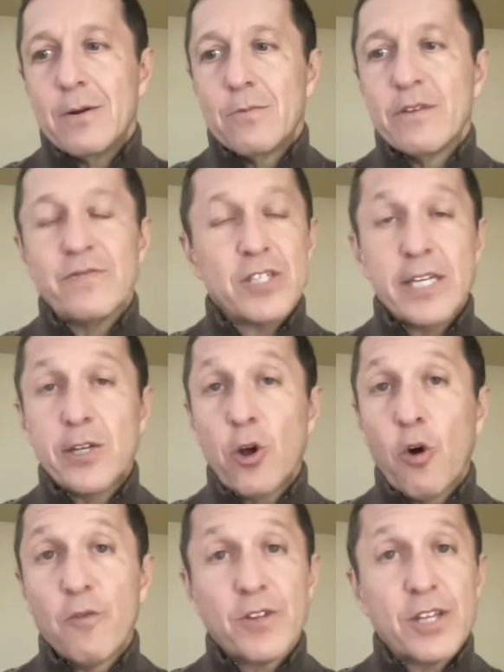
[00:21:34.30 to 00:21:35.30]
we've seen
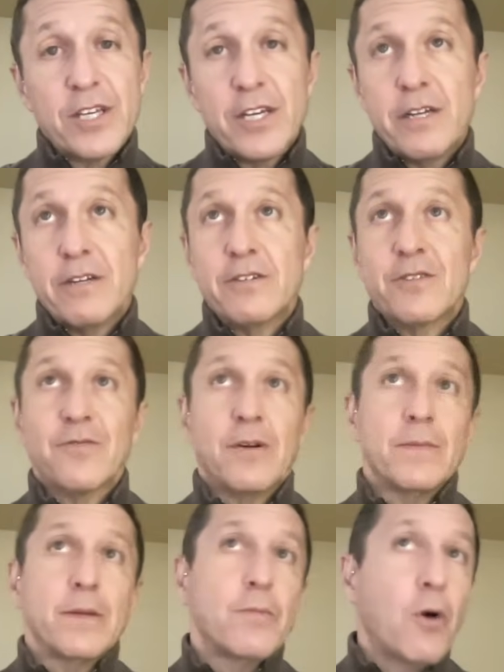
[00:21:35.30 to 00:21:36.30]
over the years,
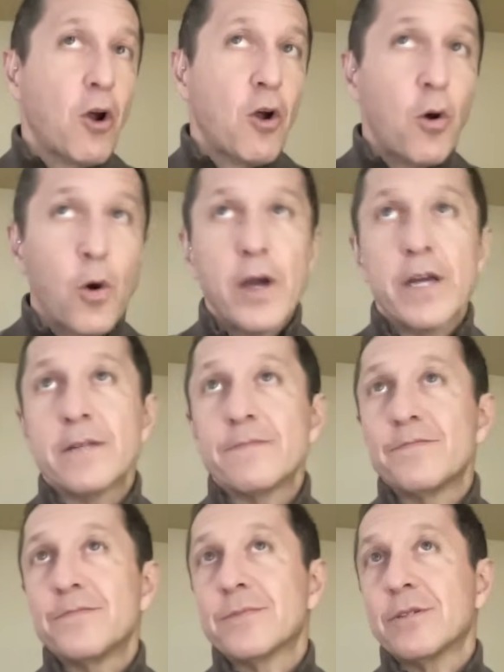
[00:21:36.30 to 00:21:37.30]
from Lamar Hoyt
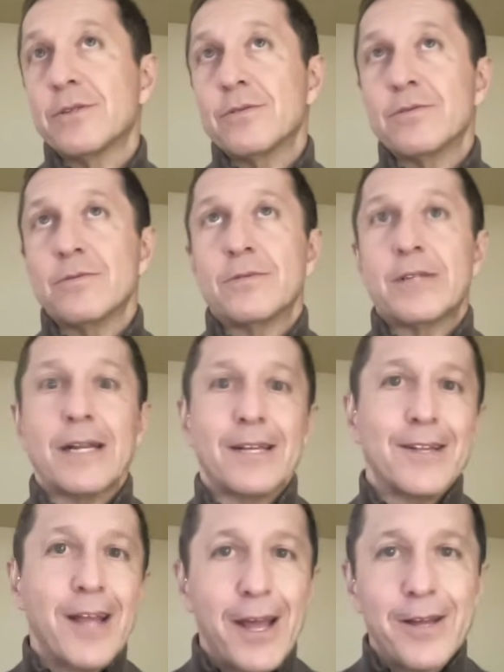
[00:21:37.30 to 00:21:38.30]
to Denny
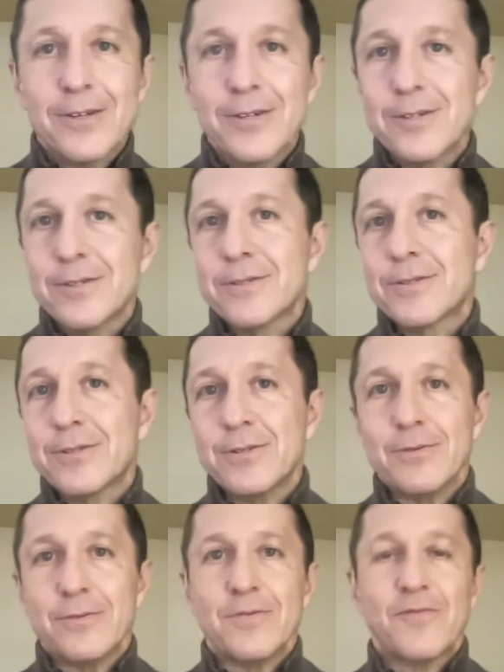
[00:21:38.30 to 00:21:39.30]
Nagel
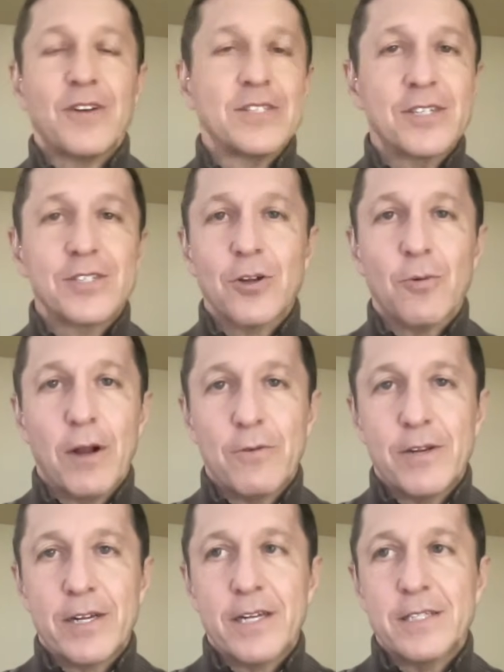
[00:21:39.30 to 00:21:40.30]
to Francisco
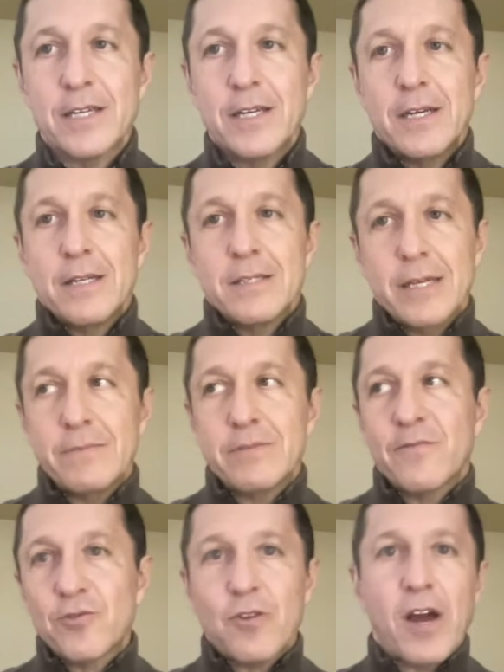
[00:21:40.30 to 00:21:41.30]
Rodriguez, teams
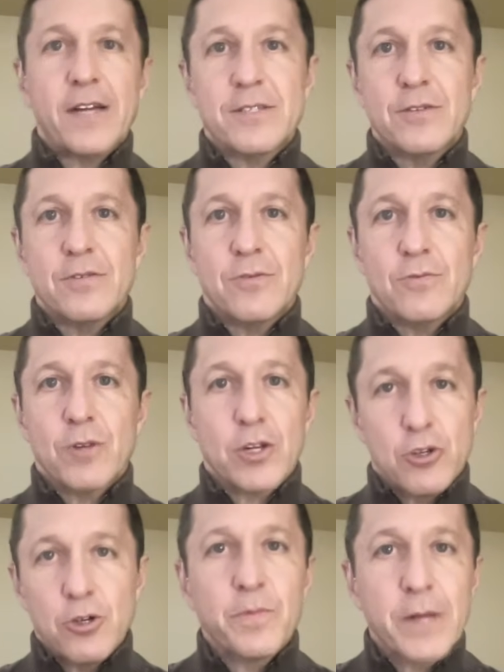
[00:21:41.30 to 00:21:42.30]
have tried to
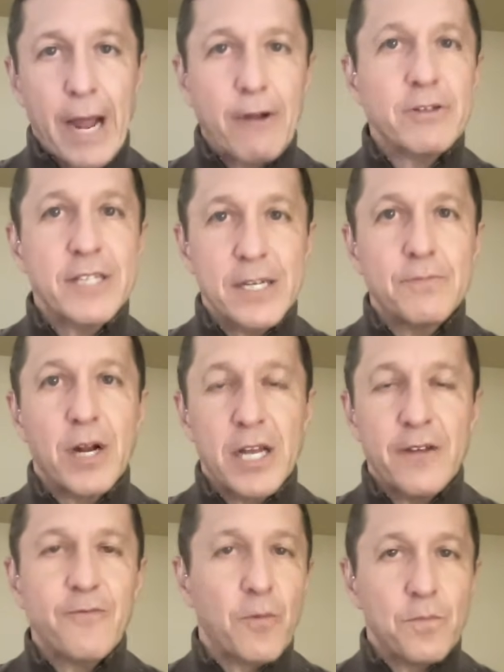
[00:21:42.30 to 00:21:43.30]
recoup guaranteed
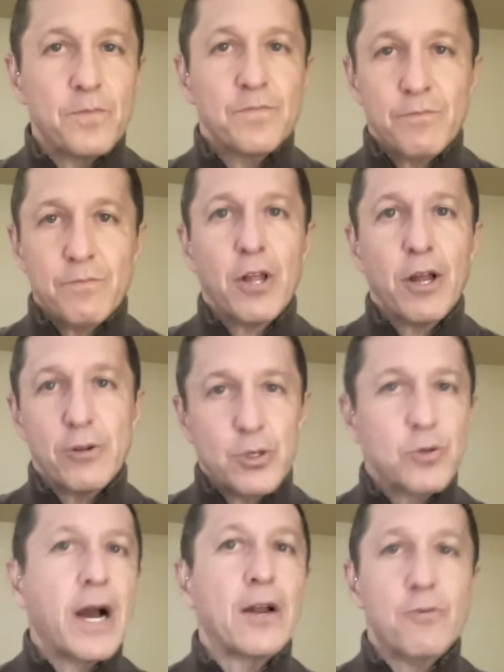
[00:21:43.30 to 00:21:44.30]
money from players
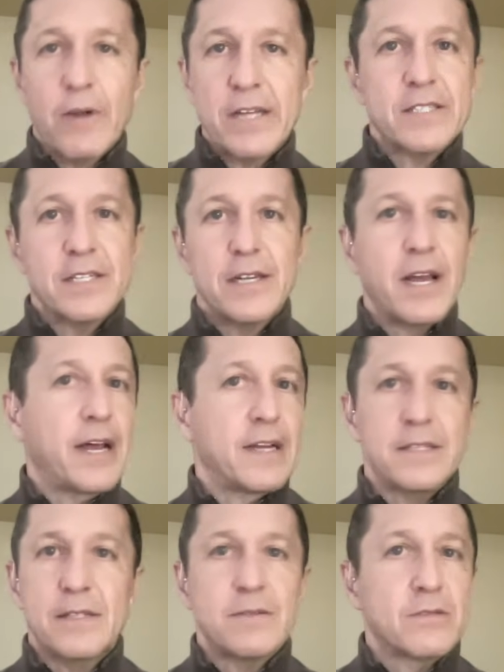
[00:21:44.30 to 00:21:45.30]
who got arrested
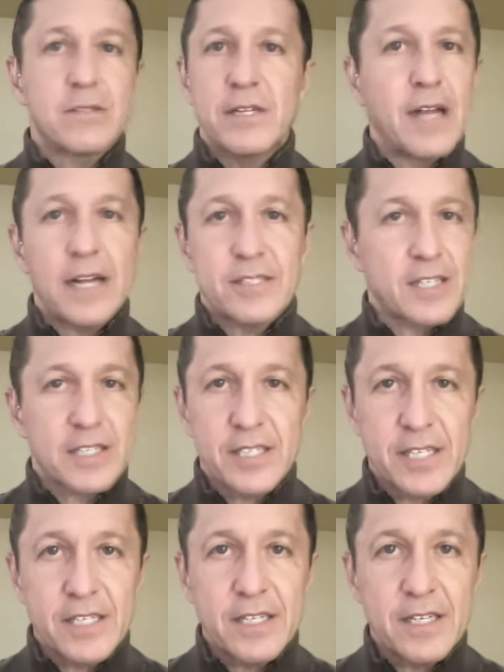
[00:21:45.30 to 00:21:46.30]
and did not
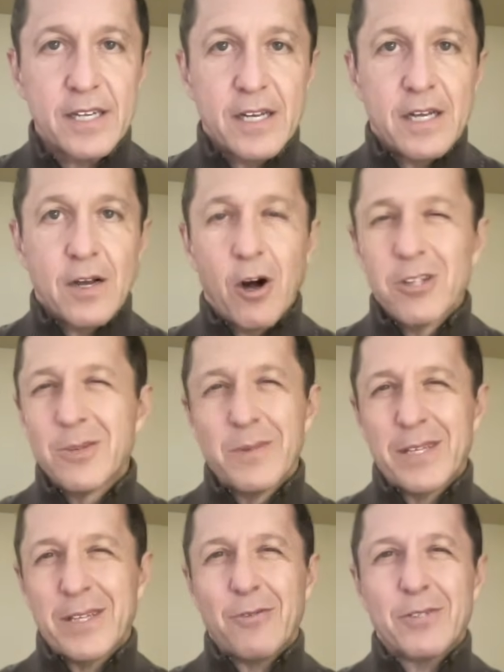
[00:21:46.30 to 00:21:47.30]
succeed.
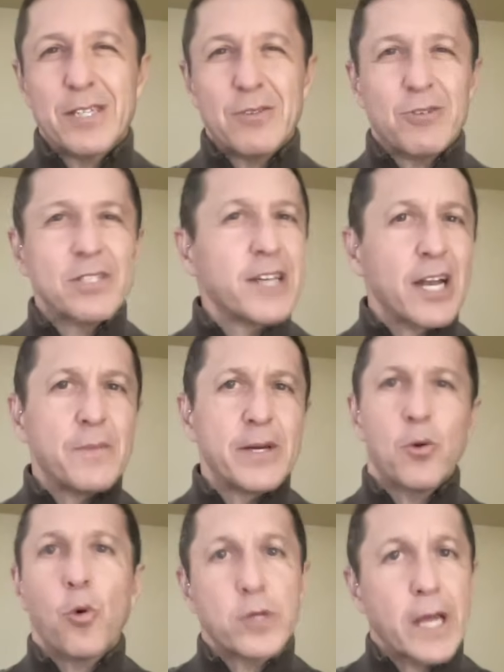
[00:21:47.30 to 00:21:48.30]
Ultimately, there was either a
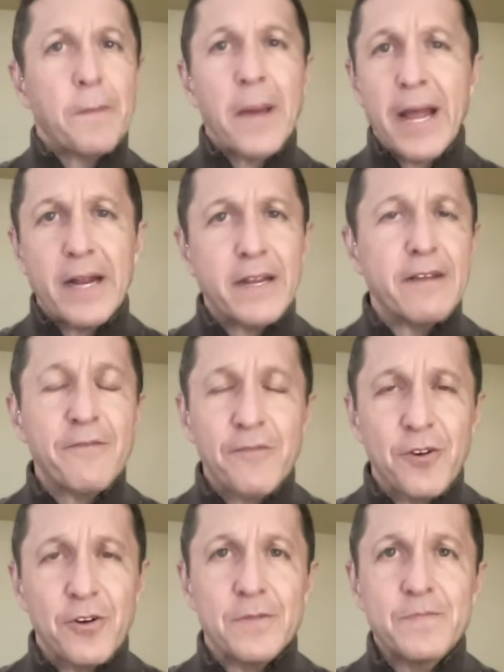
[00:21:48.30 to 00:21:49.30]
settlement or they paid in
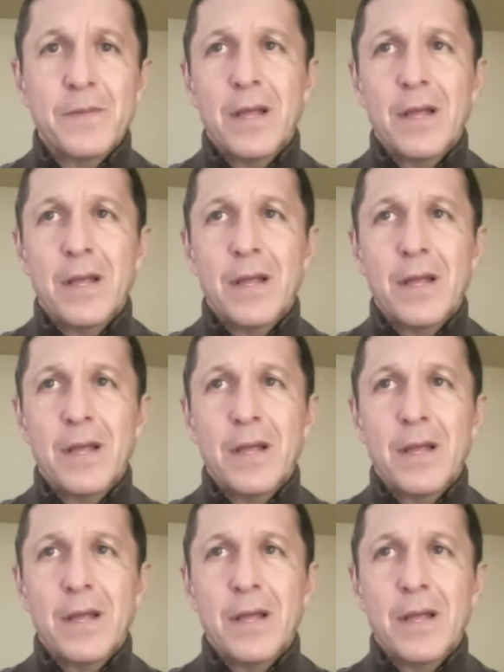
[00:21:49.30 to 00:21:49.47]
full.